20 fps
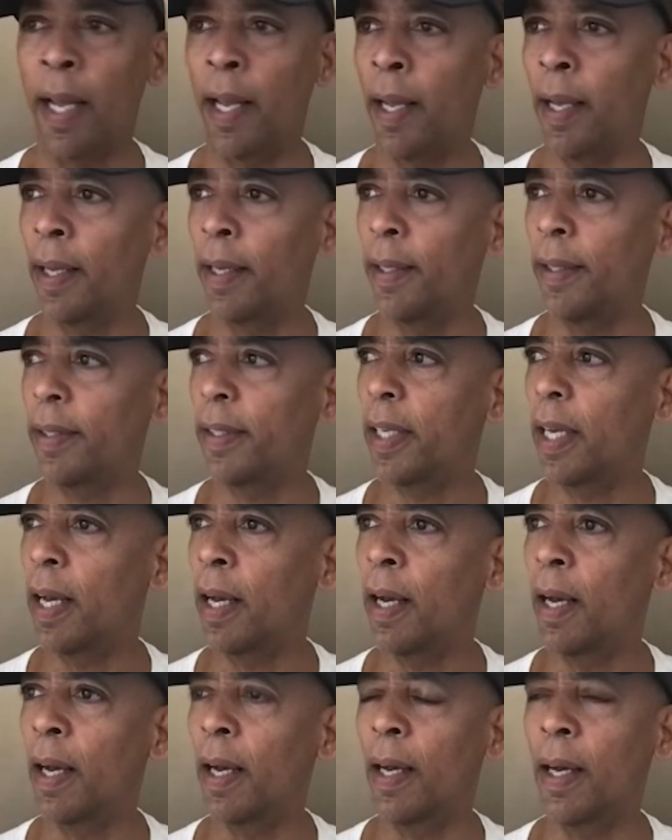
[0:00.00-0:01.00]
And
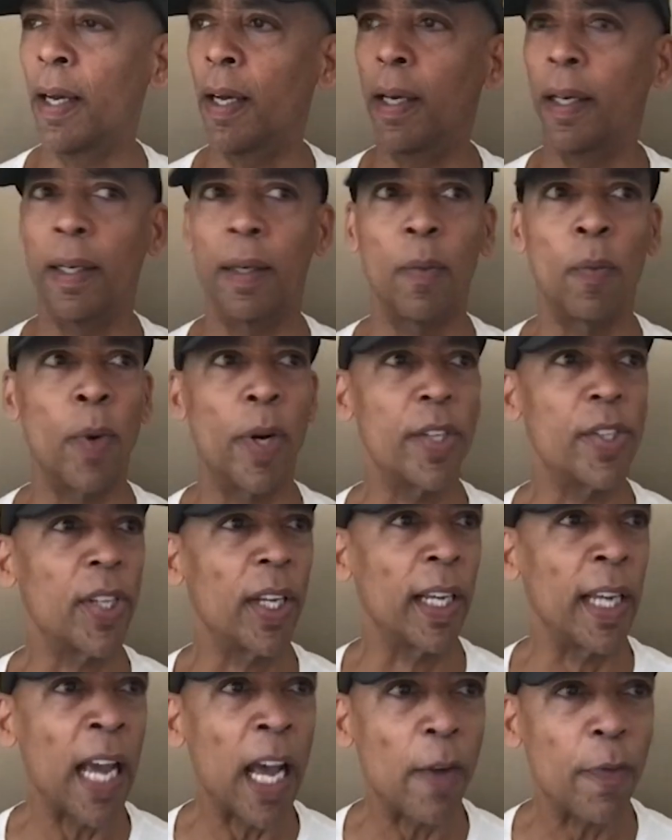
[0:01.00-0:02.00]
uh, what does
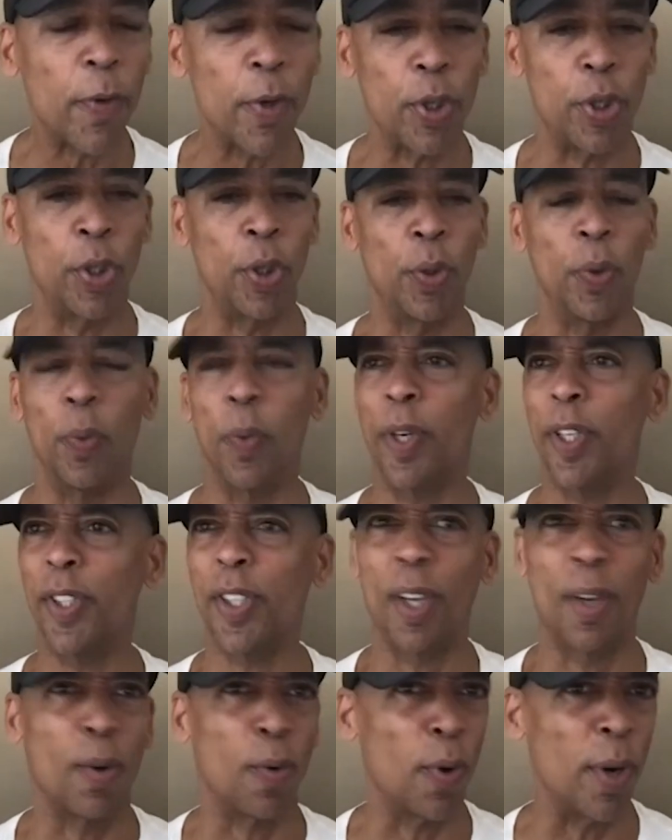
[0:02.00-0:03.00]
a gaffer do? What
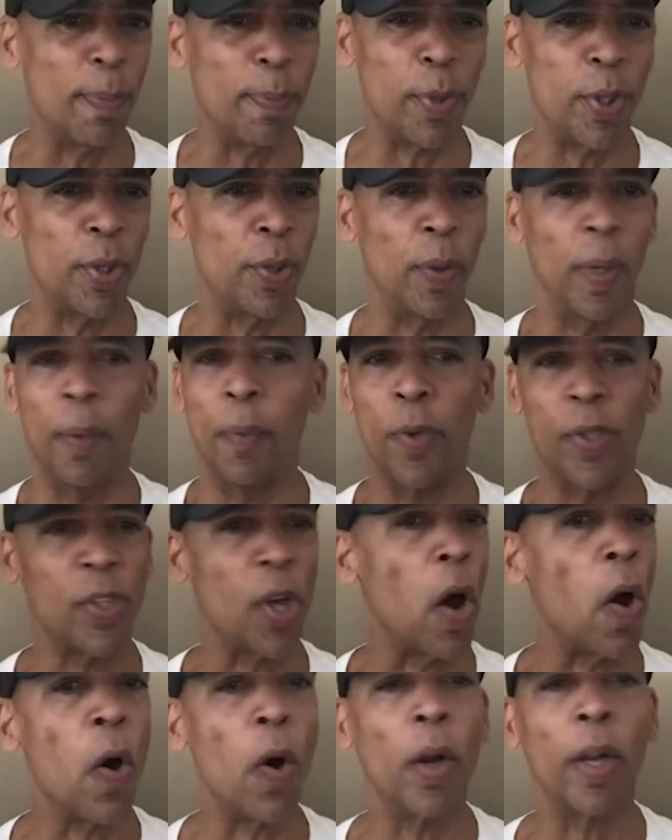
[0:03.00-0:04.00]
does a grip do? It was
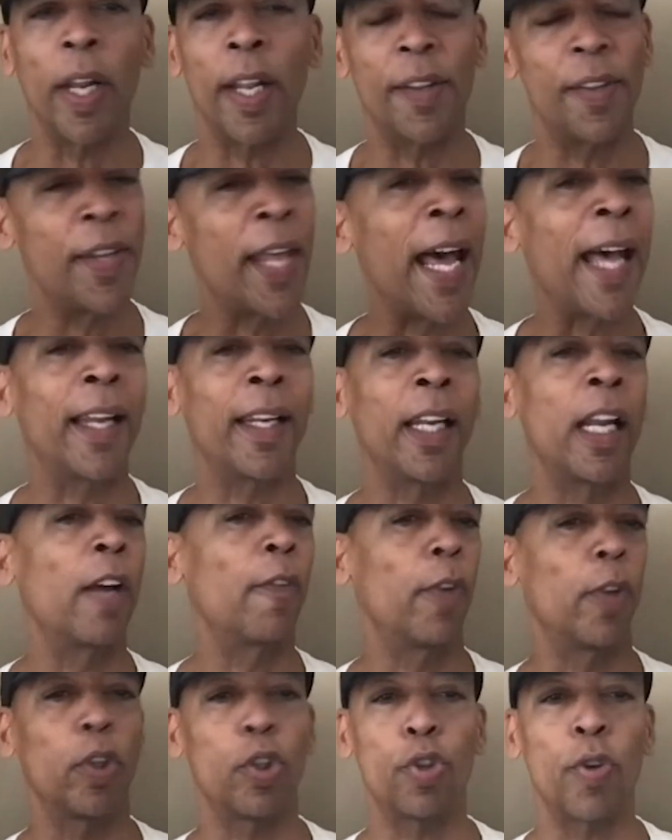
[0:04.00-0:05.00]
all on that
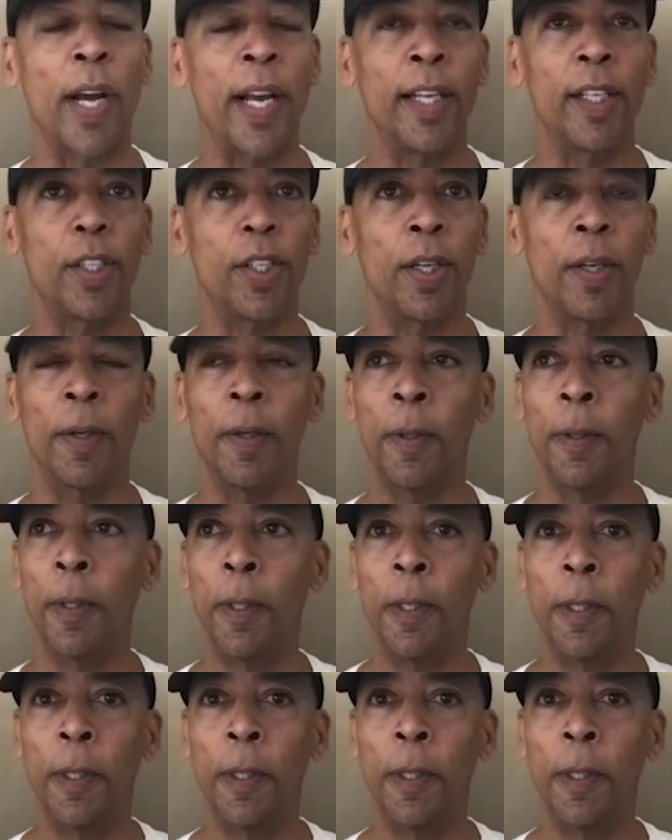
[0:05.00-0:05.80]
level, trying to